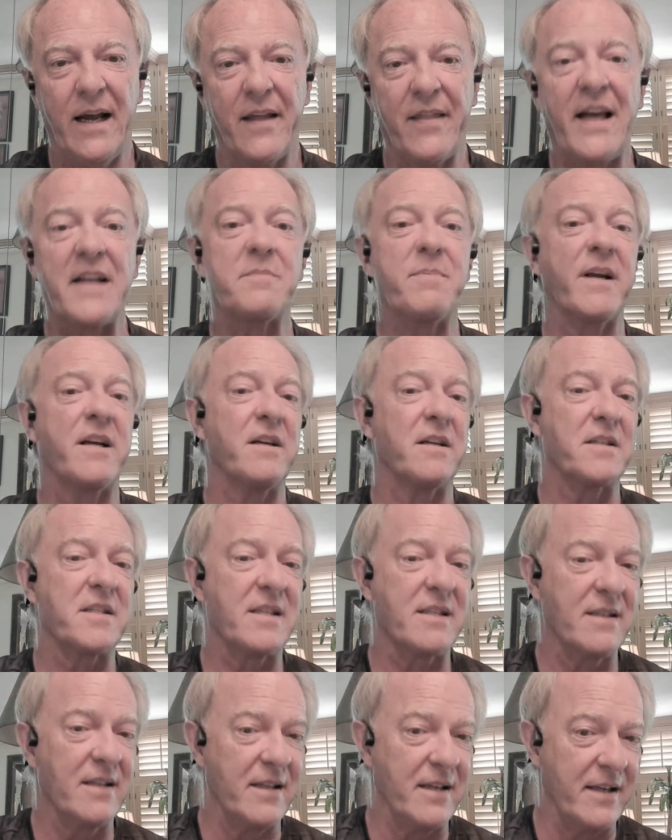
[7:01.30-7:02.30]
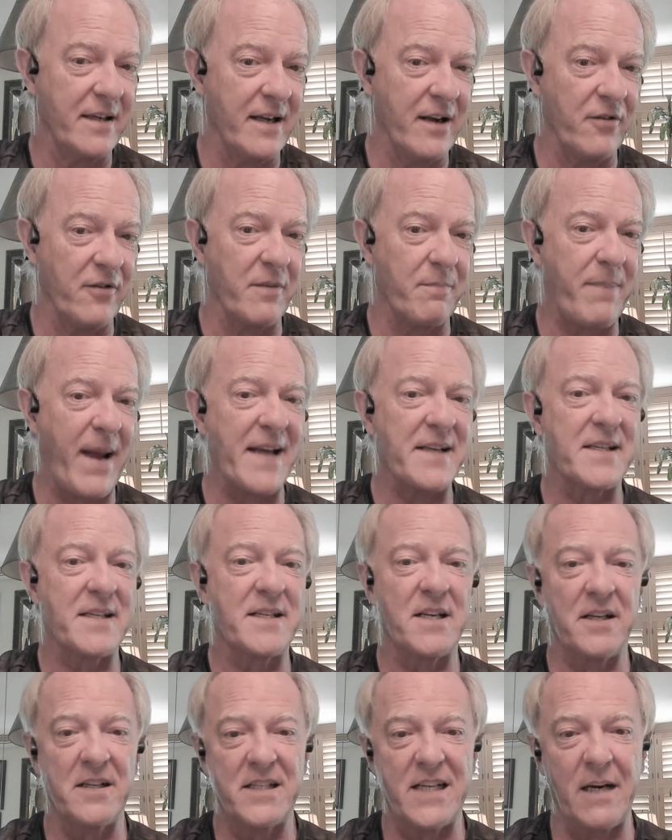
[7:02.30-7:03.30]
Not because, the
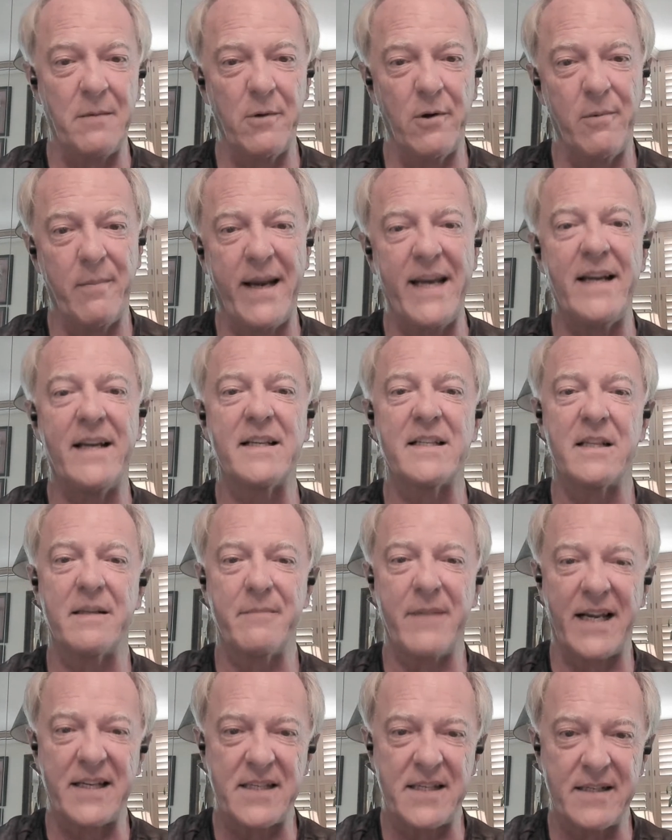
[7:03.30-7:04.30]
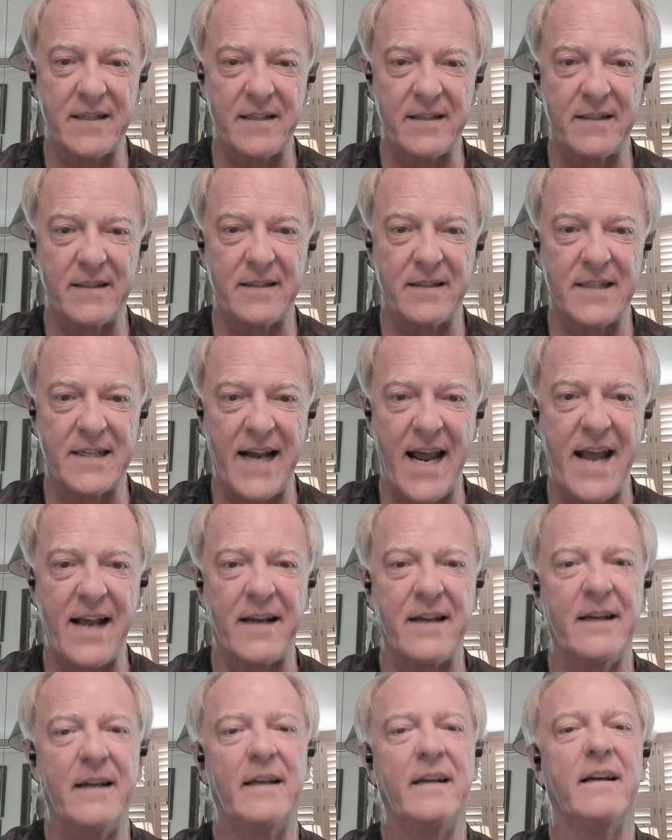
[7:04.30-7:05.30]
best turntable we make is the Master
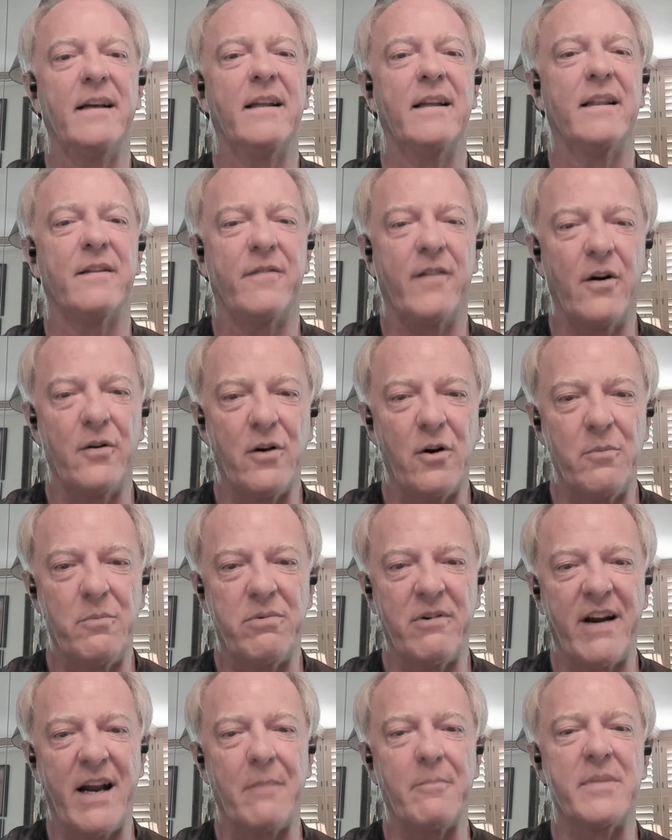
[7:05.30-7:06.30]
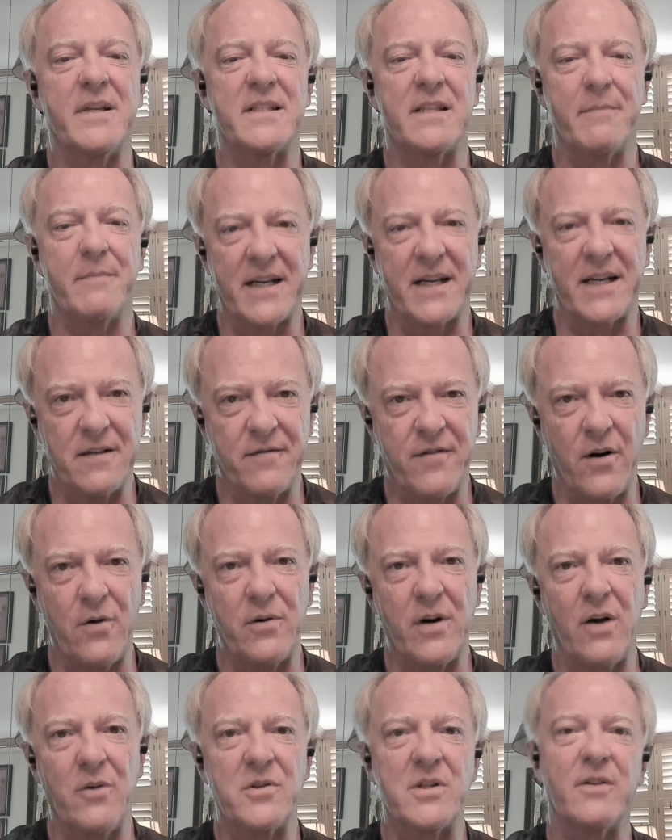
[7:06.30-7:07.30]
Deck, phono preamp is the Master
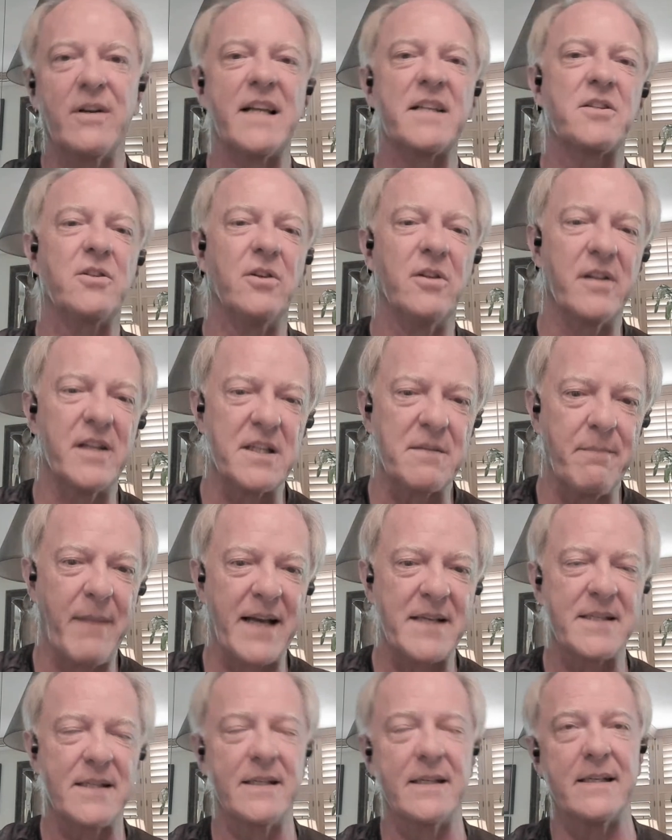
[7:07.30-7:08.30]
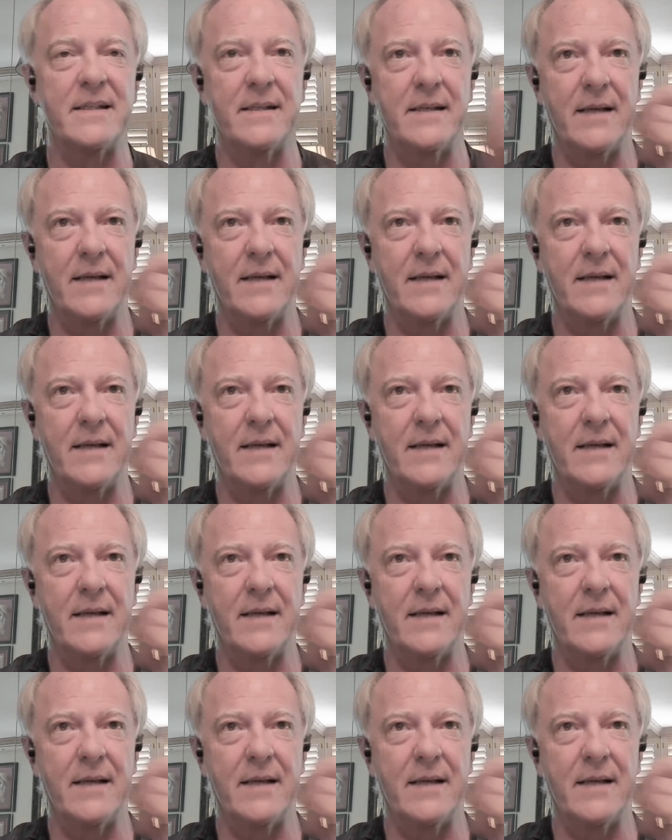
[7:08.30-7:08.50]
Phono, so let's call this Master